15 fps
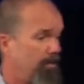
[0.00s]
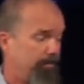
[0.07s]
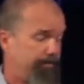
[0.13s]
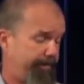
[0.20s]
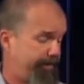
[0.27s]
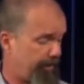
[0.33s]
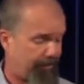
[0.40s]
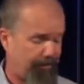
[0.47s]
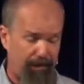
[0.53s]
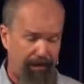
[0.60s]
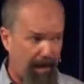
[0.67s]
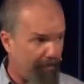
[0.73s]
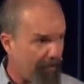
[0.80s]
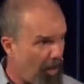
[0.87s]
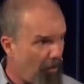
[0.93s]
He's like, Well,
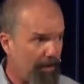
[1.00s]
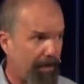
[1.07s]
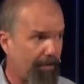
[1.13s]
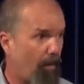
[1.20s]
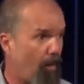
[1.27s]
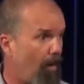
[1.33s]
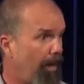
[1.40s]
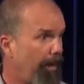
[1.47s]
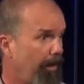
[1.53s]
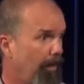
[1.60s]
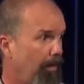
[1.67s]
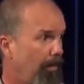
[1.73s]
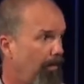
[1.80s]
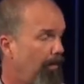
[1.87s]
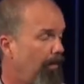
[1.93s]
come on, big boy.
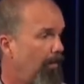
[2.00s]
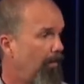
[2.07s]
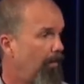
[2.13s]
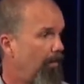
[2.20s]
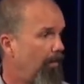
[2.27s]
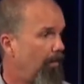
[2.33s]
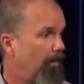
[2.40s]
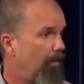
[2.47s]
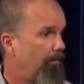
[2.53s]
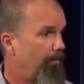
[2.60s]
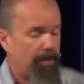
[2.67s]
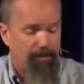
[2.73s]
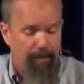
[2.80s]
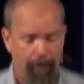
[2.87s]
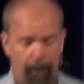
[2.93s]
Peter,